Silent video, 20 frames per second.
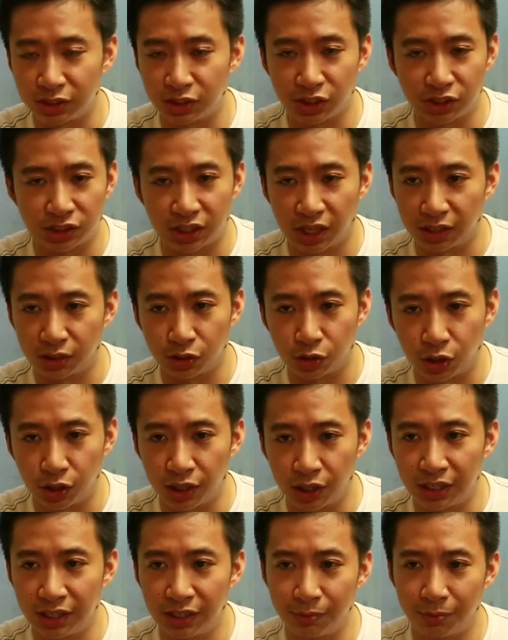It just got
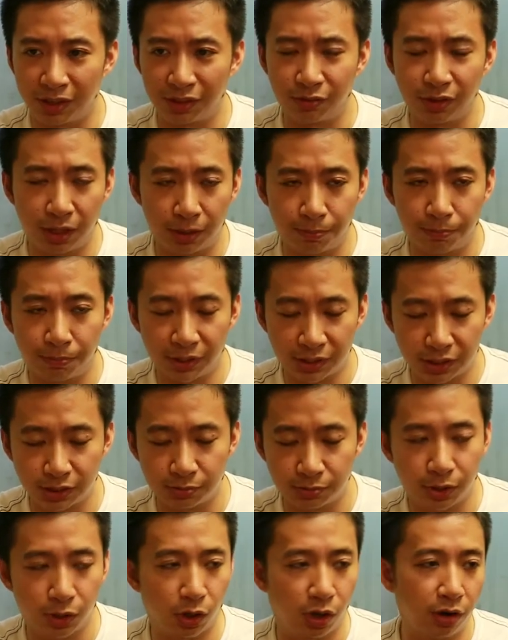dirty, but it really
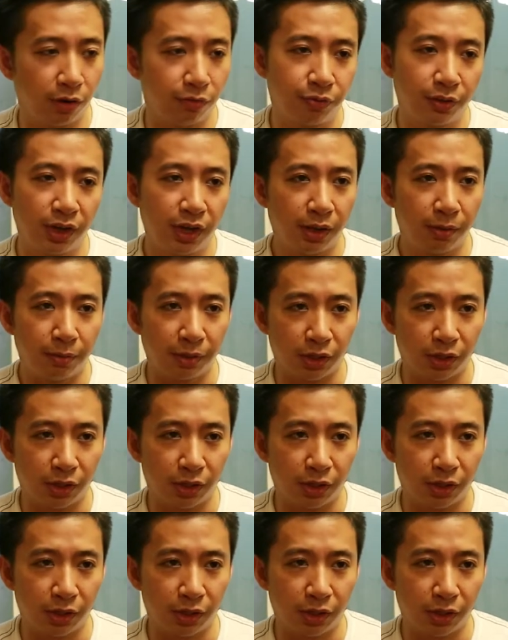pisses me off